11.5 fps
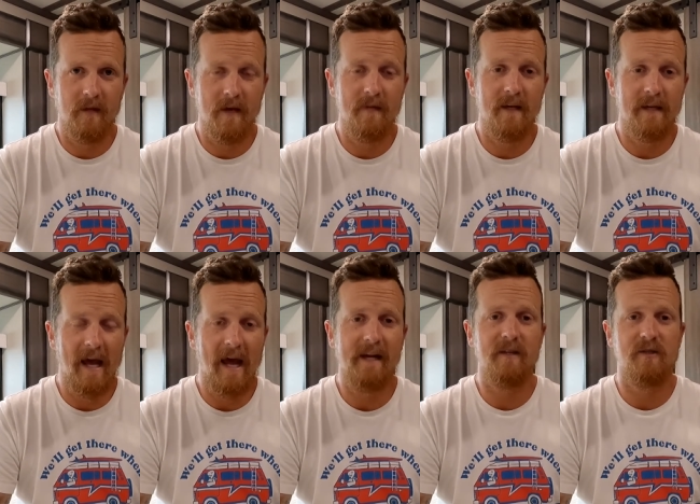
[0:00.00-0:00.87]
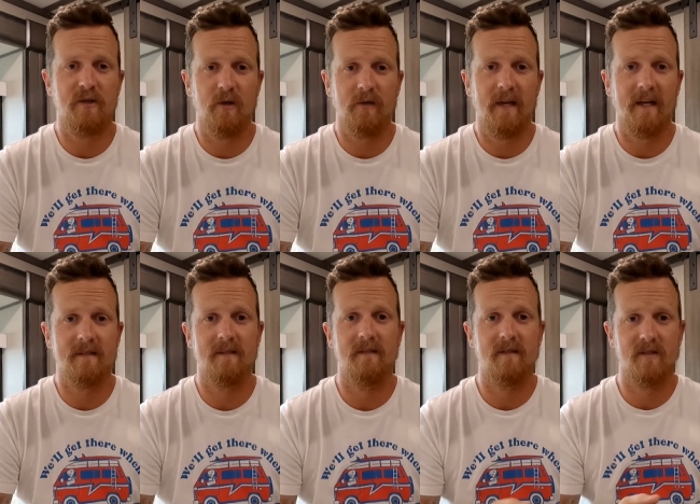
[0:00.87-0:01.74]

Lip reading: and then add it to your next